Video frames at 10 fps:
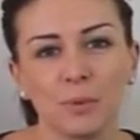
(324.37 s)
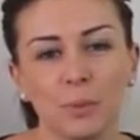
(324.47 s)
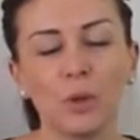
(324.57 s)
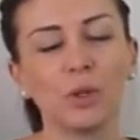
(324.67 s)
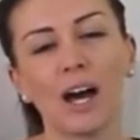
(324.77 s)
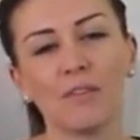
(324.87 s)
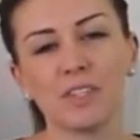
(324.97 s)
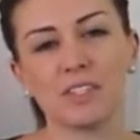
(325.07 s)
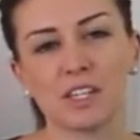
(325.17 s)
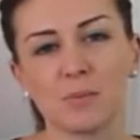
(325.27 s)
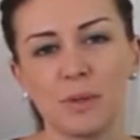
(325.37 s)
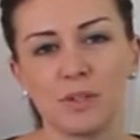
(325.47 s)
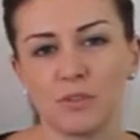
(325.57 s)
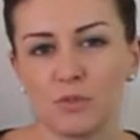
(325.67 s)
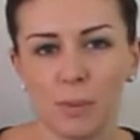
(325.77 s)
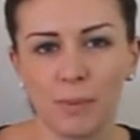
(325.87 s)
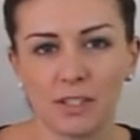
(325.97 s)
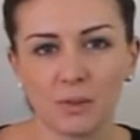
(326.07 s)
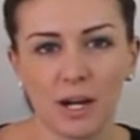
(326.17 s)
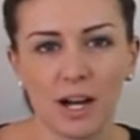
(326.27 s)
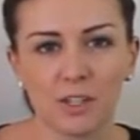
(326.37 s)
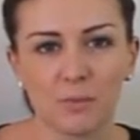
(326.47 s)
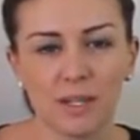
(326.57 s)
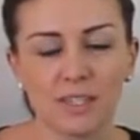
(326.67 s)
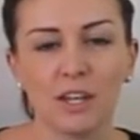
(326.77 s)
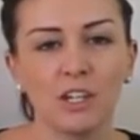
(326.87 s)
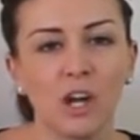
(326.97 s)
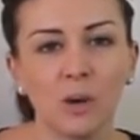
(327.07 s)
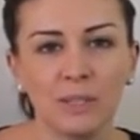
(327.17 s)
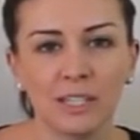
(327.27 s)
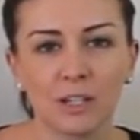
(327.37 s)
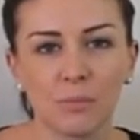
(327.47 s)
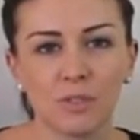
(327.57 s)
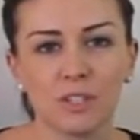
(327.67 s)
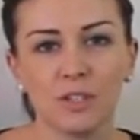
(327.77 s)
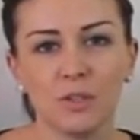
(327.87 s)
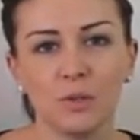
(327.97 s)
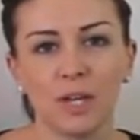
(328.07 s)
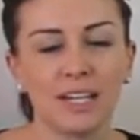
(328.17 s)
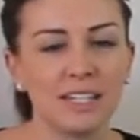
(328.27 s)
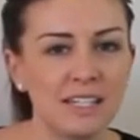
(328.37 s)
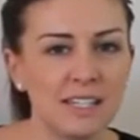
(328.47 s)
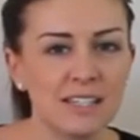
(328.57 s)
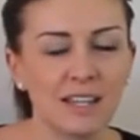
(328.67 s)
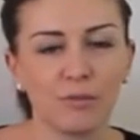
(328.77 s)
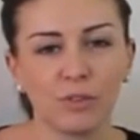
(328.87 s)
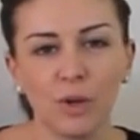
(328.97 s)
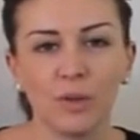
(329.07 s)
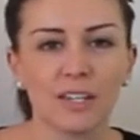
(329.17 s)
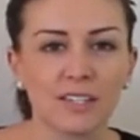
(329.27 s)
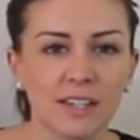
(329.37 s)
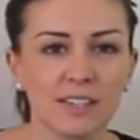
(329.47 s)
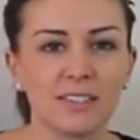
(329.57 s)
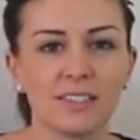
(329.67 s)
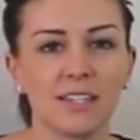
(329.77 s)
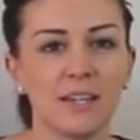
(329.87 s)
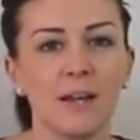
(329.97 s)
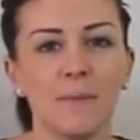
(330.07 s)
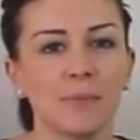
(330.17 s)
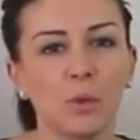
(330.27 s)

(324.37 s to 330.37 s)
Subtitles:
We all have this experience of dropping into our heart space, that knowing that comes to you, that ease, that flow, that certainty.